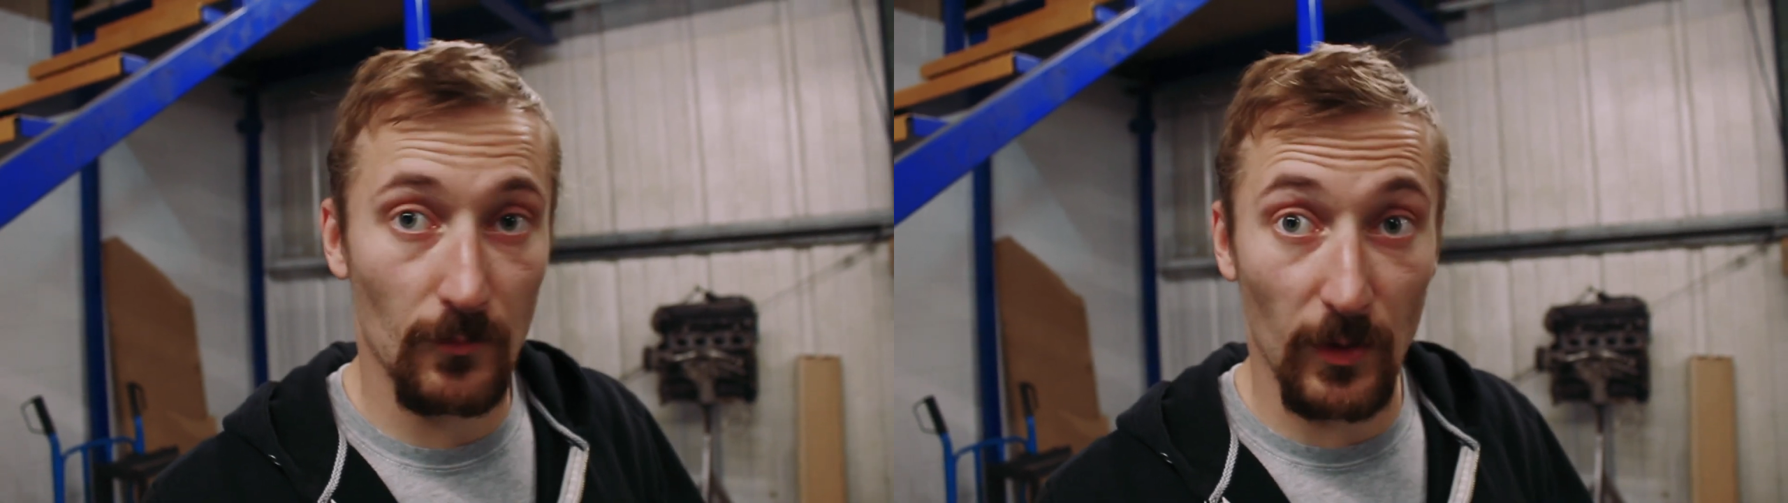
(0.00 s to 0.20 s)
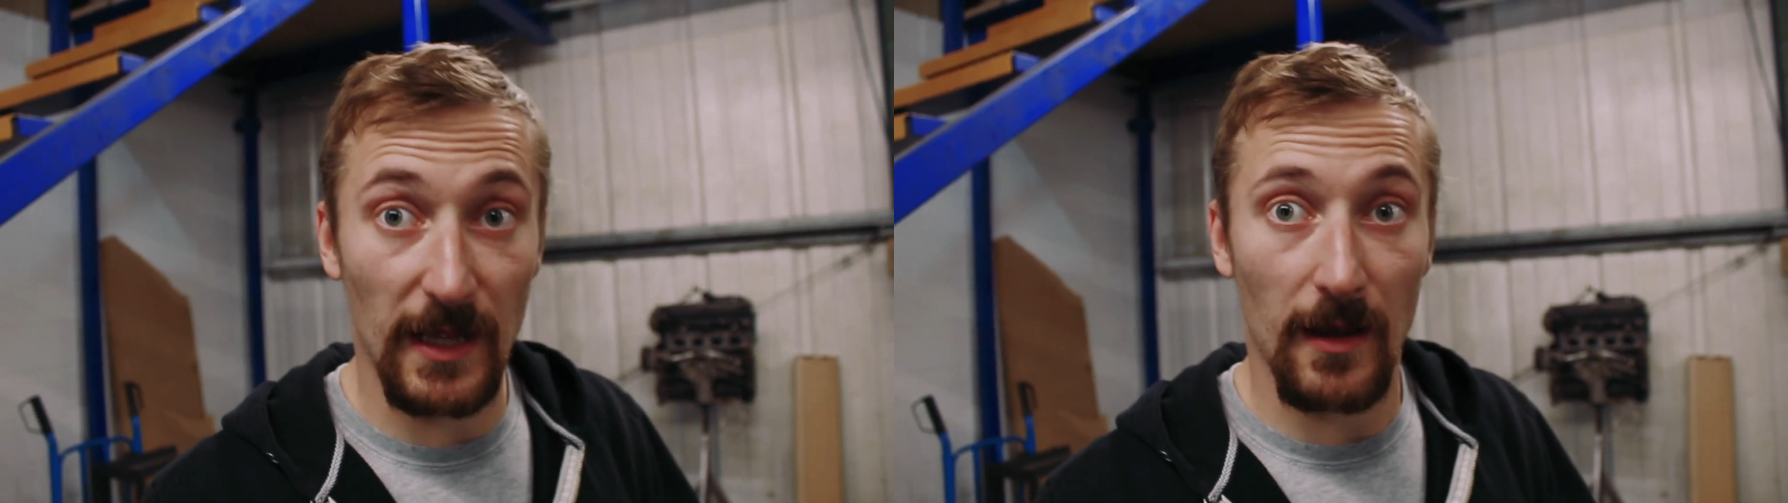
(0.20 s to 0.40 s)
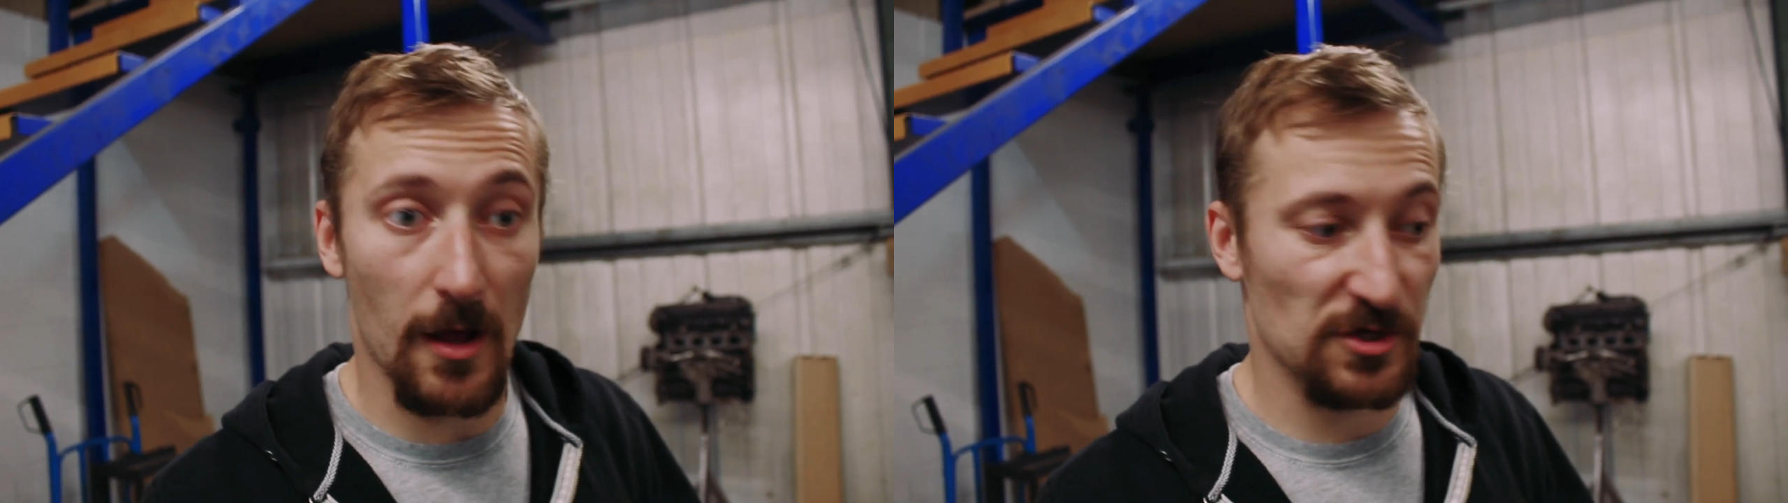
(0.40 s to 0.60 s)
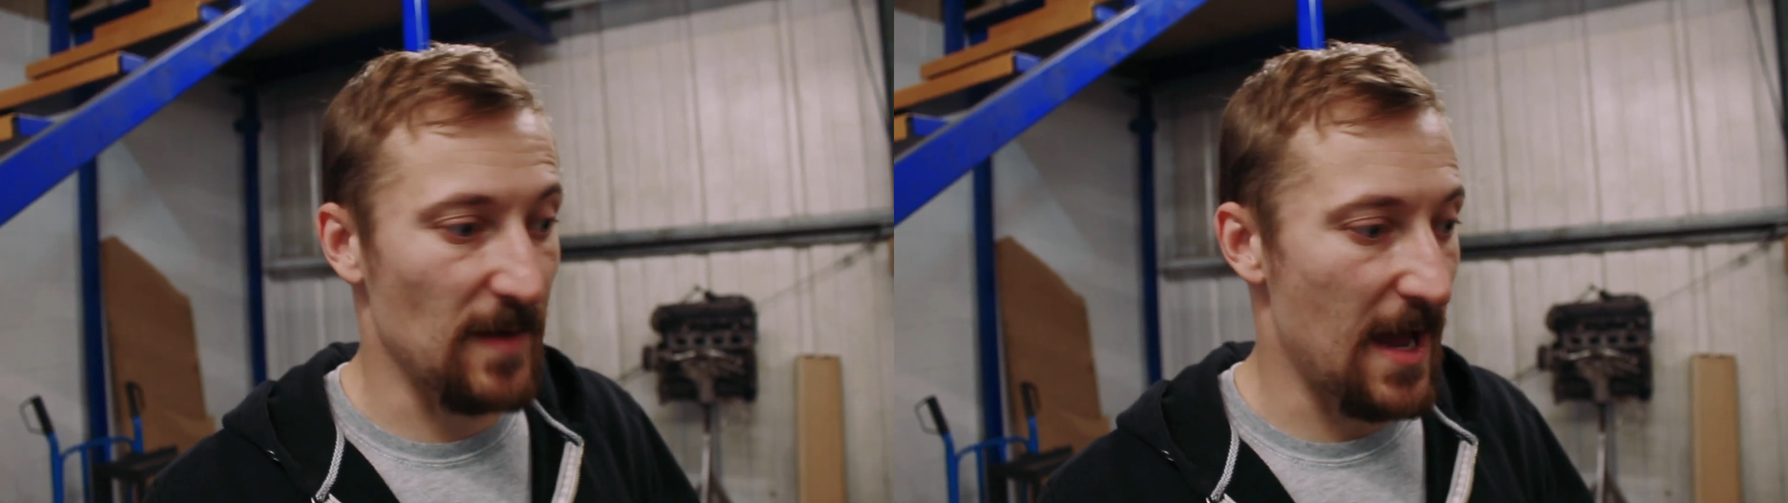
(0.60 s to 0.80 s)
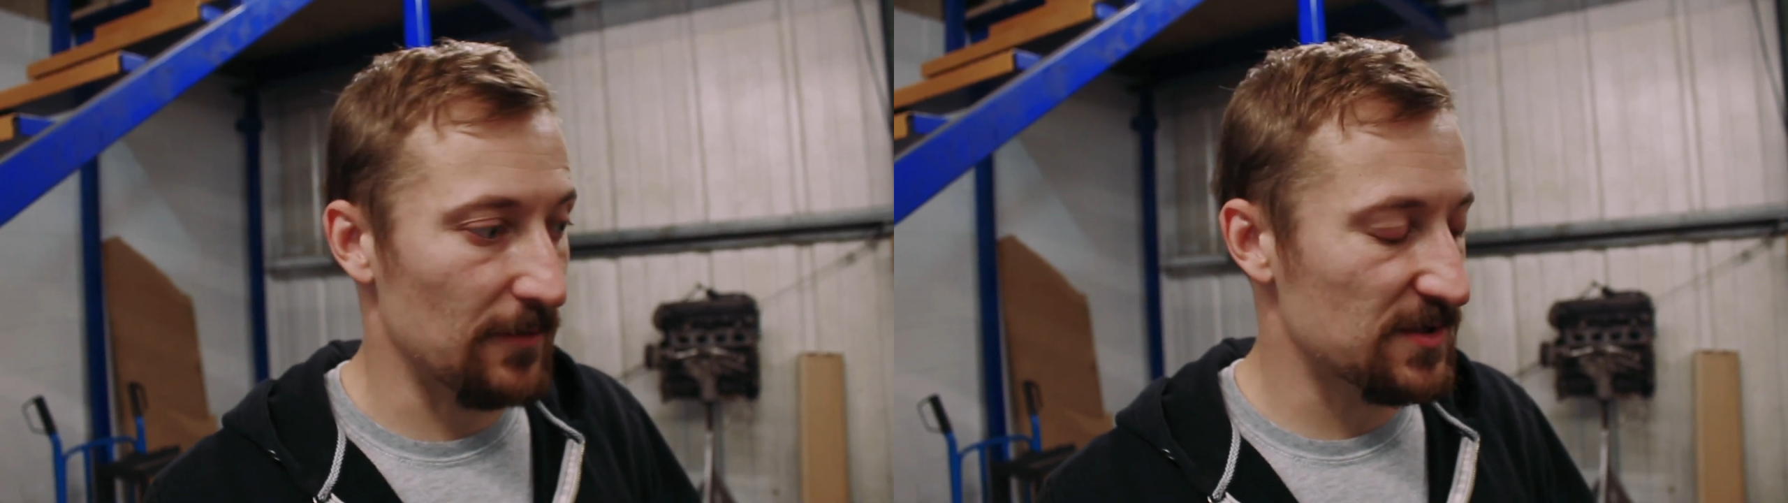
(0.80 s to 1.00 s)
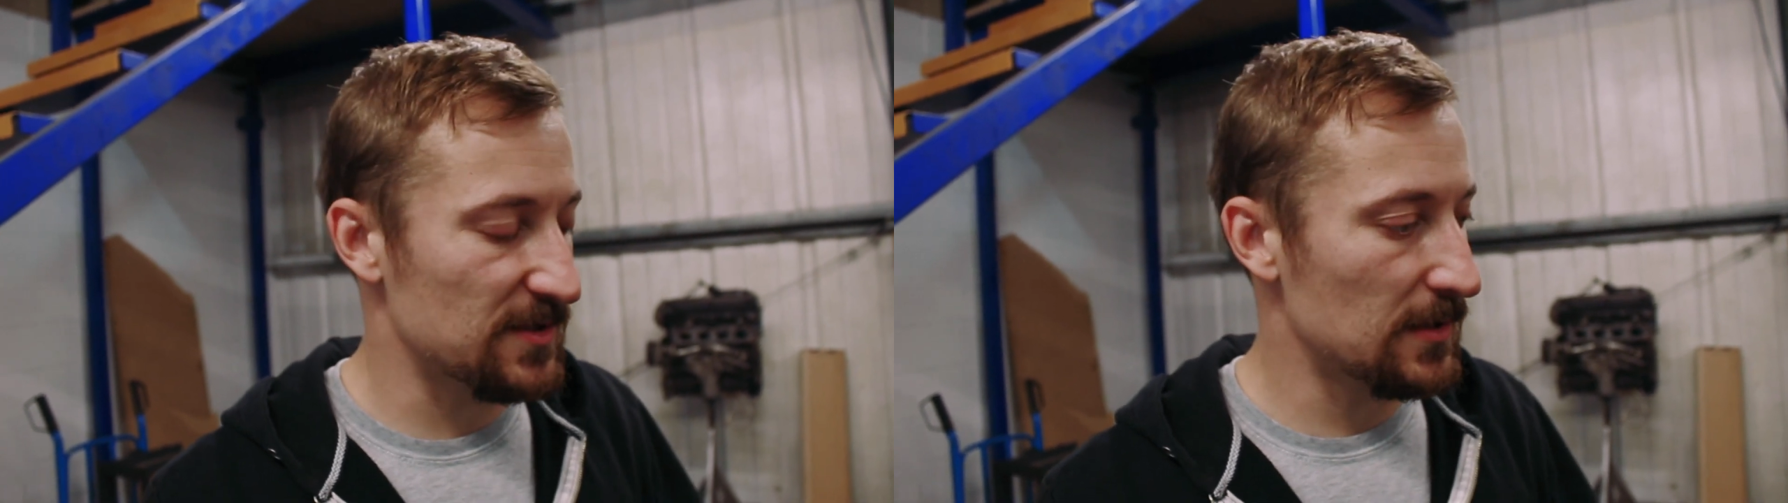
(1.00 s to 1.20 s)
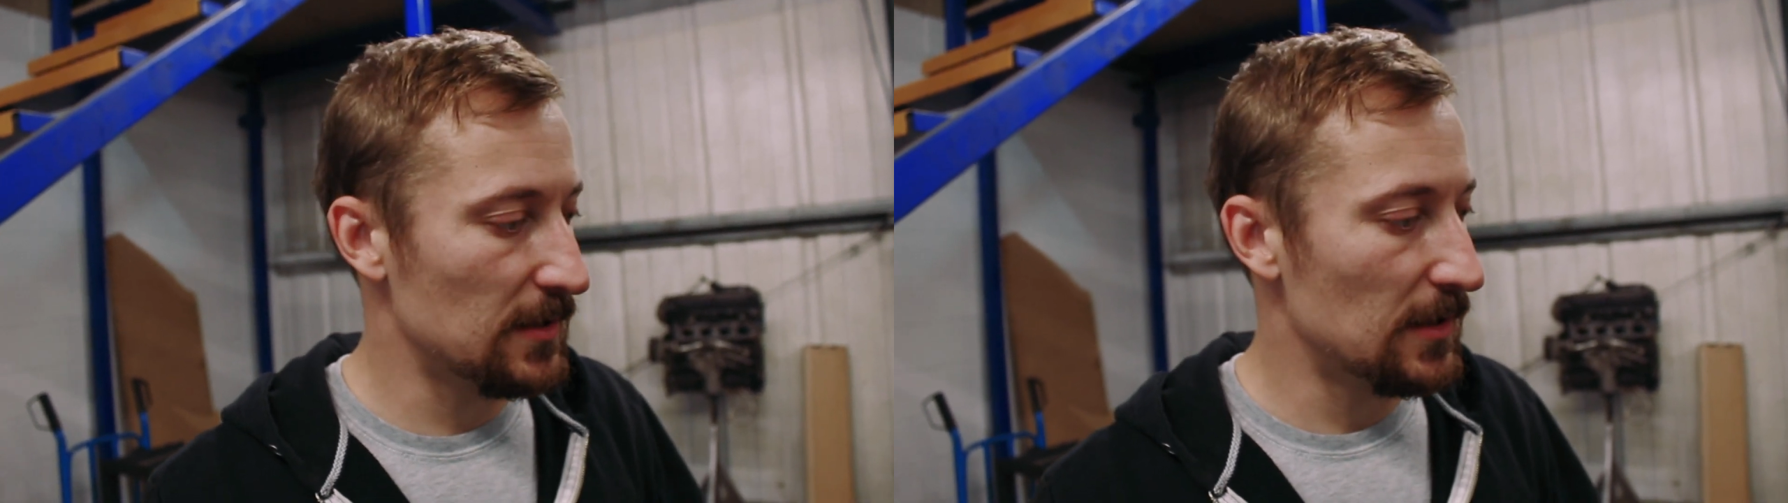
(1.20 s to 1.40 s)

wheel arch mounts,